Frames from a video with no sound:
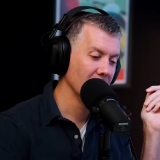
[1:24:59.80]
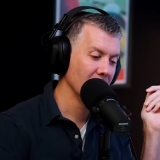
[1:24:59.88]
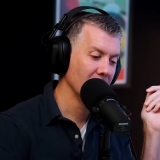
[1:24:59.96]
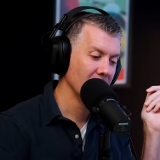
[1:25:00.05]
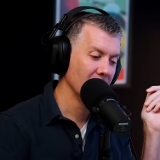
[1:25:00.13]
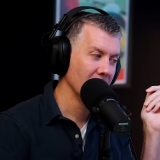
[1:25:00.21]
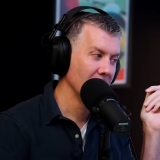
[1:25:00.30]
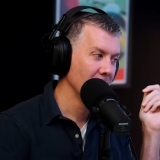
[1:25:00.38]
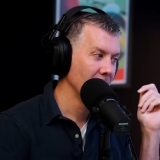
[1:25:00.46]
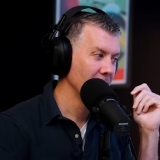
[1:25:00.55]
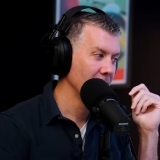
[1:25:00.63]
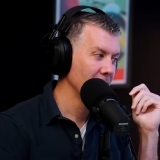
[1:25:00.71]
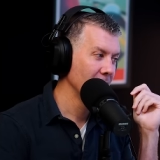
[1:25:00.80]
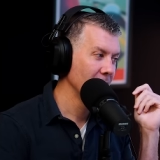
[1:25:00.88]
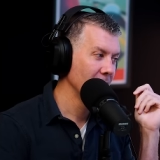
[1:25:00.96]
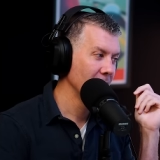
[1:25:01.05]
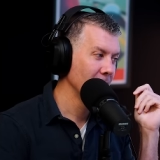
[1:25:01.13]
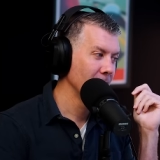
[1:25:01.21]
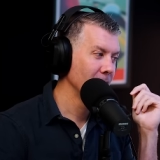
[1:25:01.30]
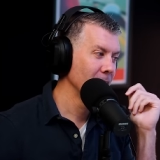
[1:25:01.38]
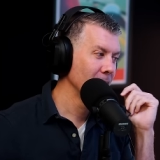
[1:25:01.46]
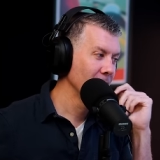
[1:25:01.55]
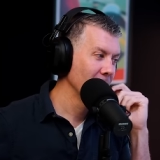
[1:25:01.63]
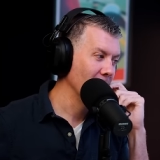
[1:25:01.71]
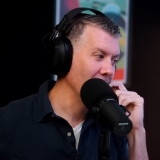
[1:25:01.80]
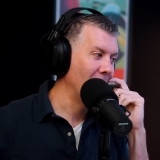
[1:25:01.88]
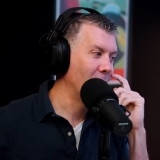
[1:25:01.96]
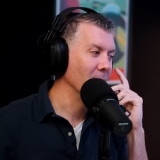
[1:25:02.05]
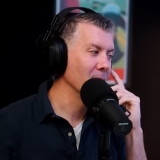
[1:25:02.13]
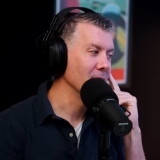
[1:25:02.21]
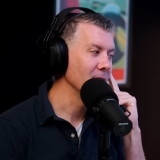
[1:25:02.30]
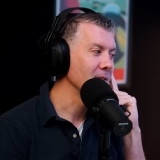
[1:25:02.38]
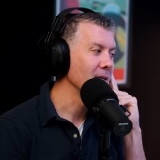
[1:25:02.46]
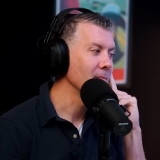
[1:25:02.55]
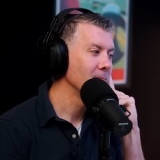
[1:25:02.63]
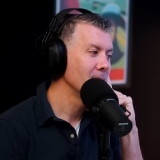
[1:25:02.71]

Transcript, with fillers: Audio number. Oh, that one, please. Yeah.